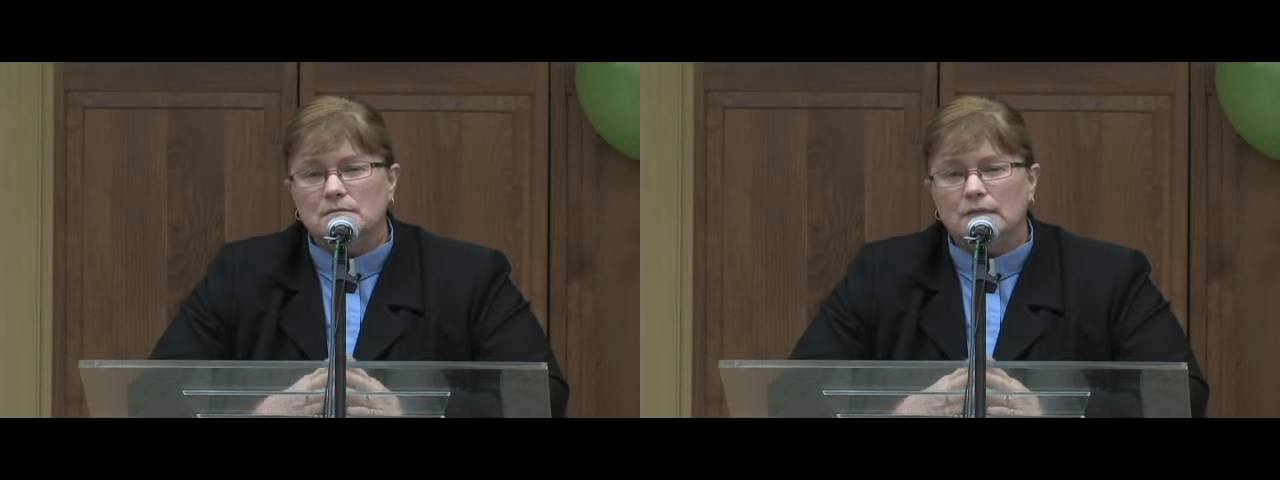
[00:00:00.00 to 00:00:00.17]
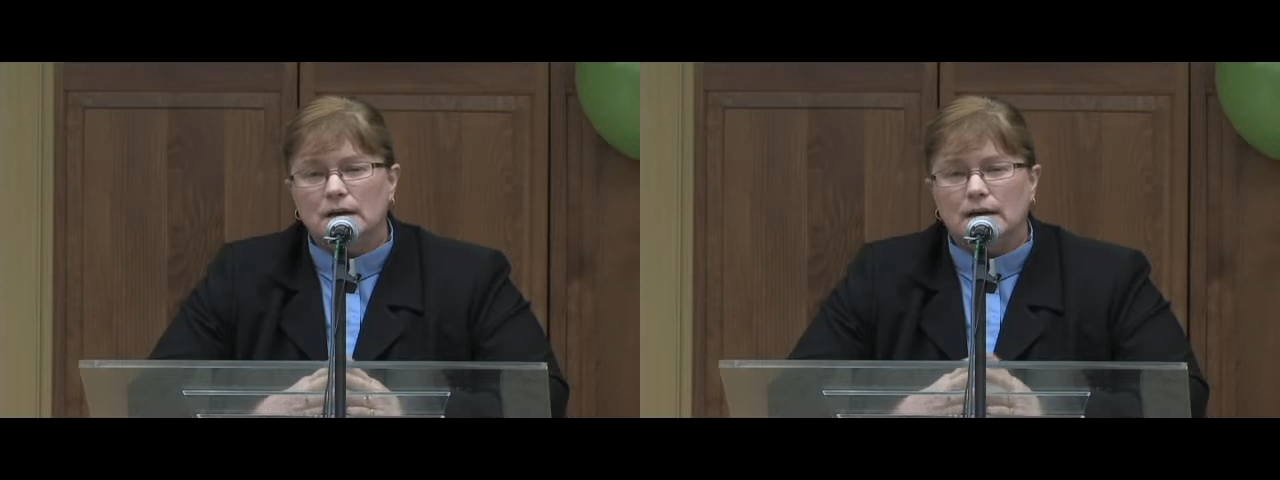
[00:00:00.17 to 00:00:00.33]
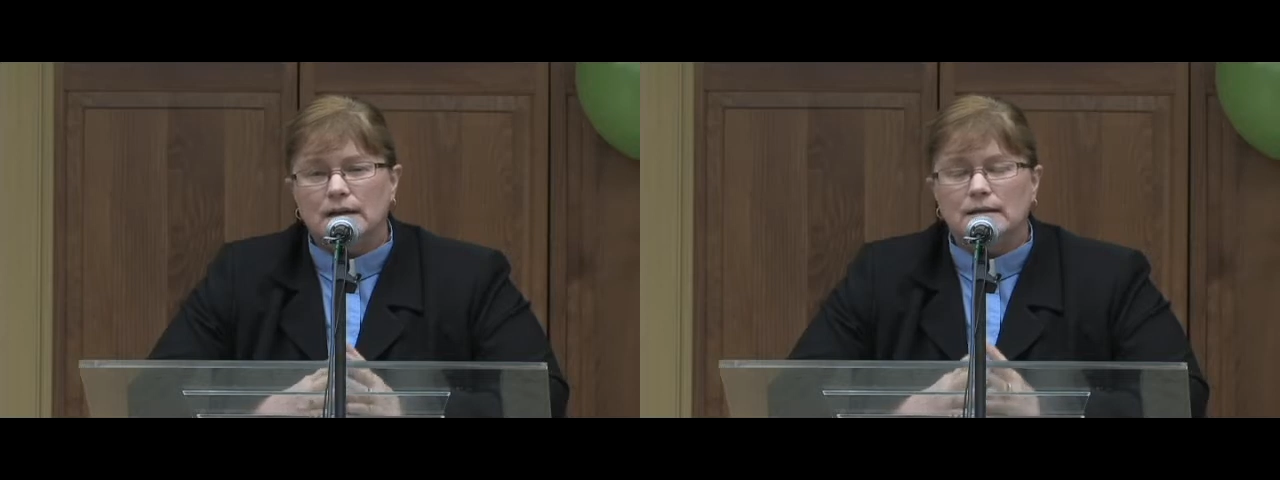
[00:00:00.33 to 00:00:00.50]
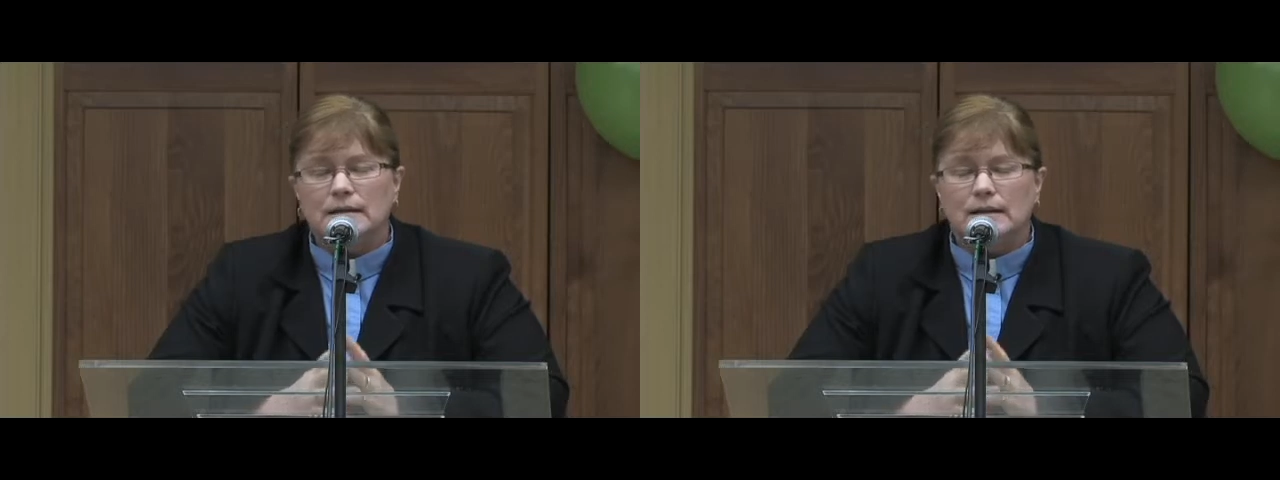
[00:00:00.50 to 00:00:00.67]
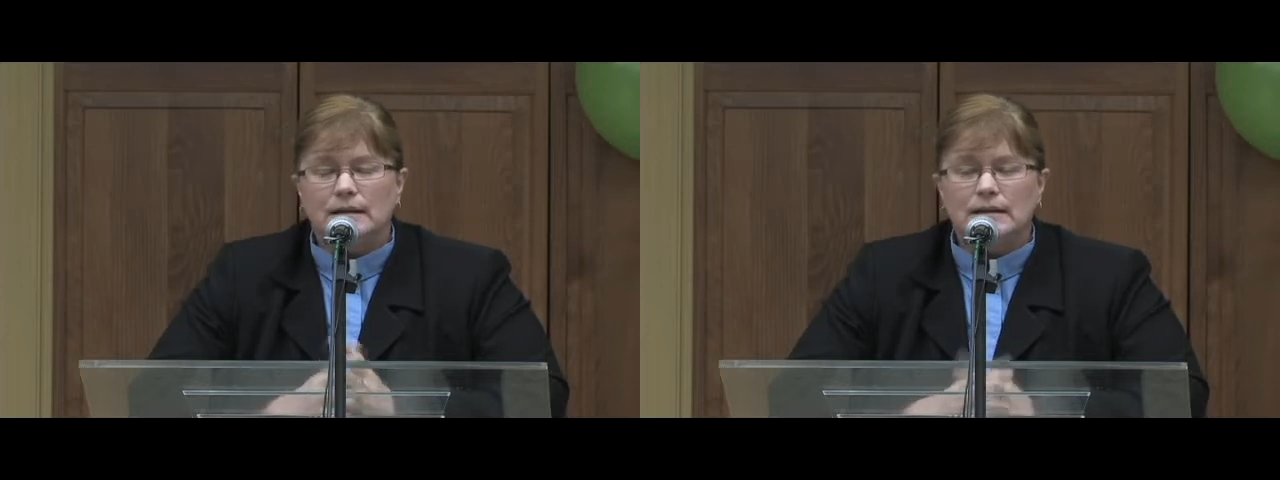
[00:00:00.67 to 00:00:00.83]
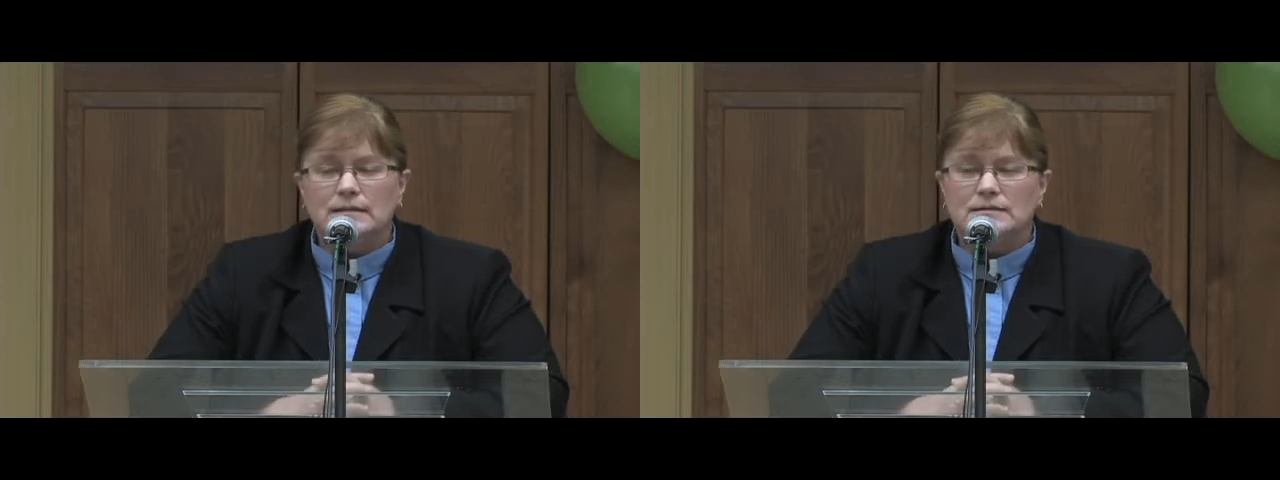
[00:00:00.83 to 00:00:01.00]

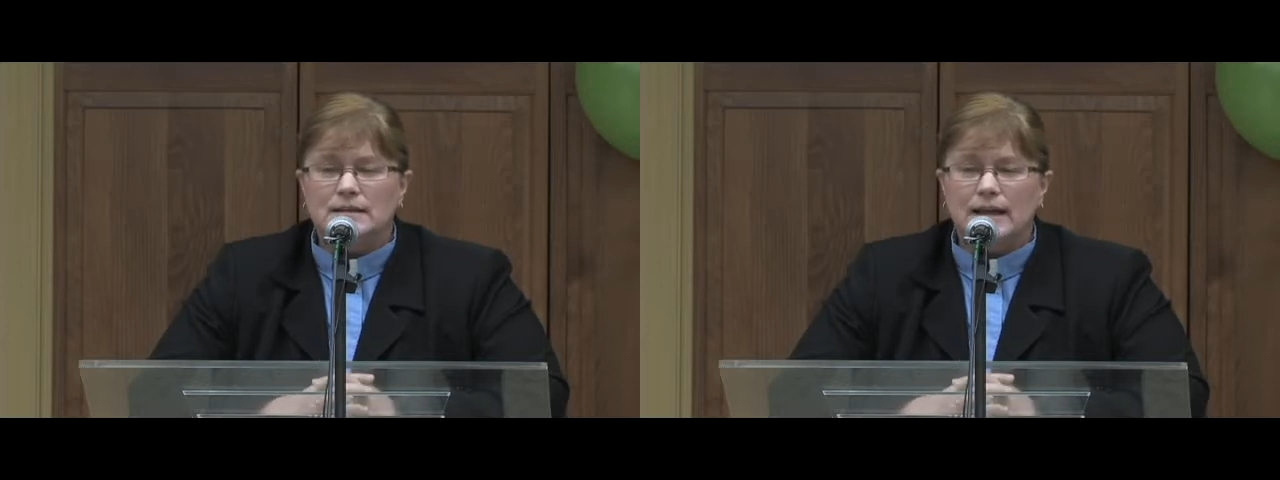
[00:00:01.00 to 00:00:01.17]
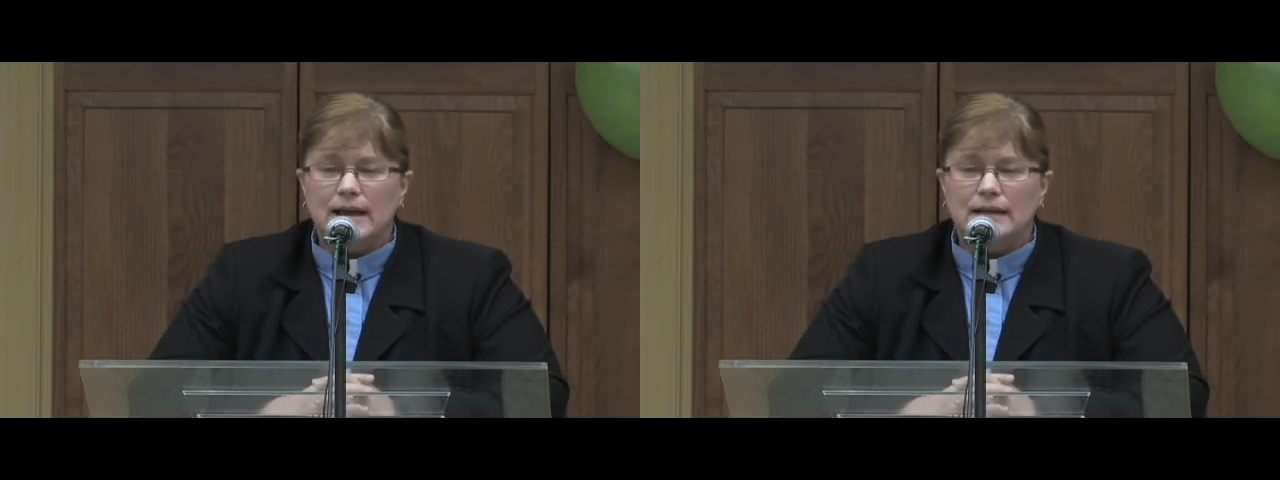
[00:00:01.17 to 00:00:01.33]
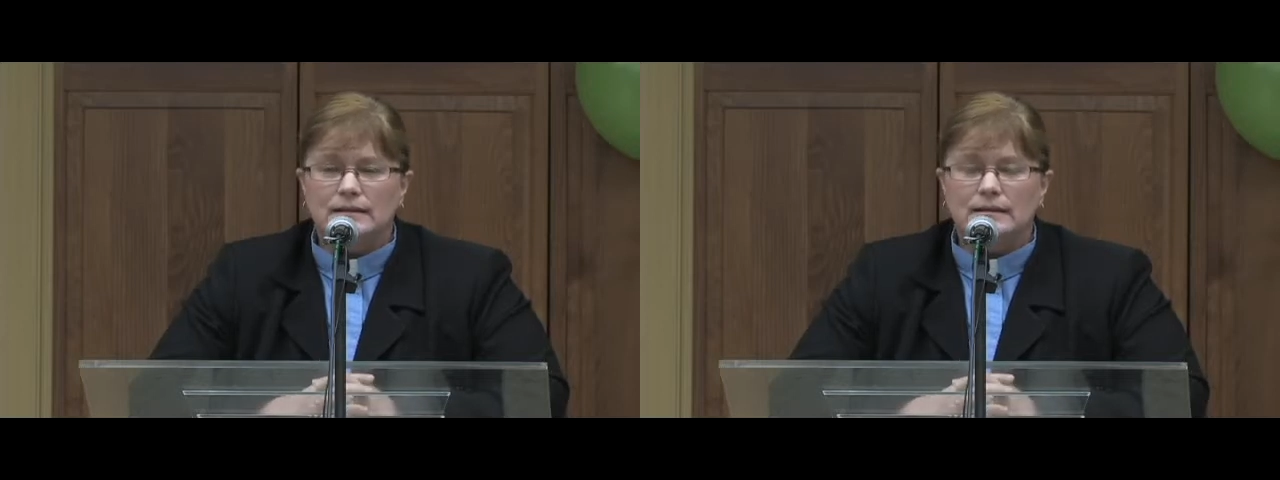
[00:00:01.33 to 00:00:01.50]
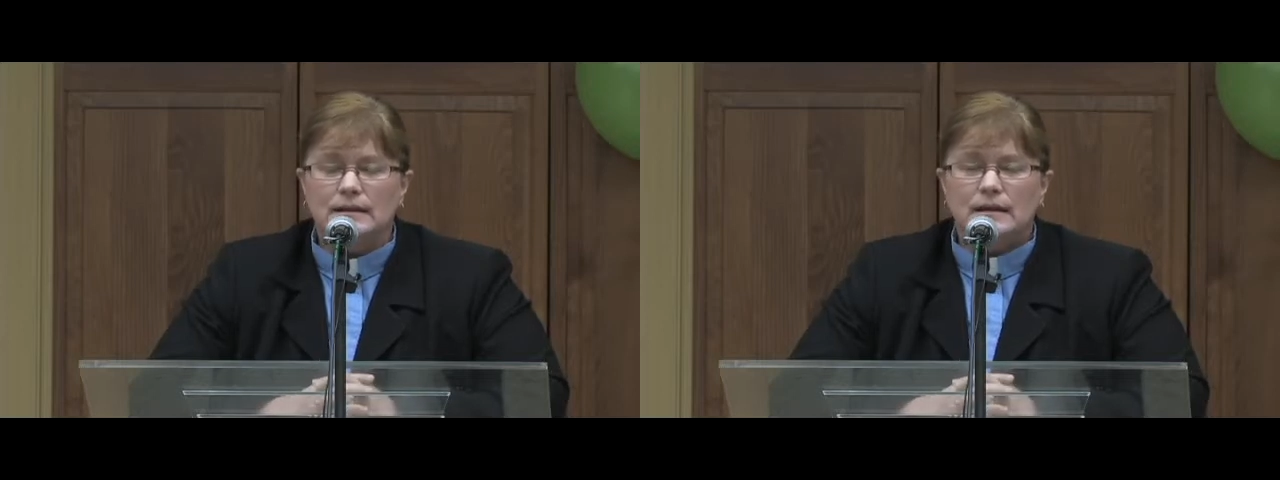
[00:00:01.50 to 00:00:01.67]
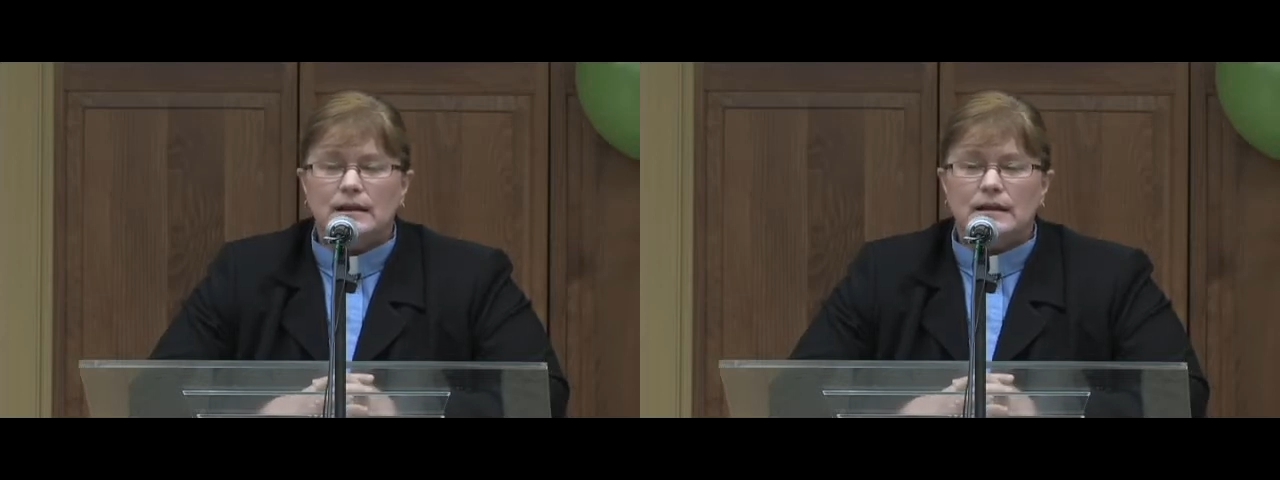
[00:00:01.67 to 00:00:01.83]
mind is that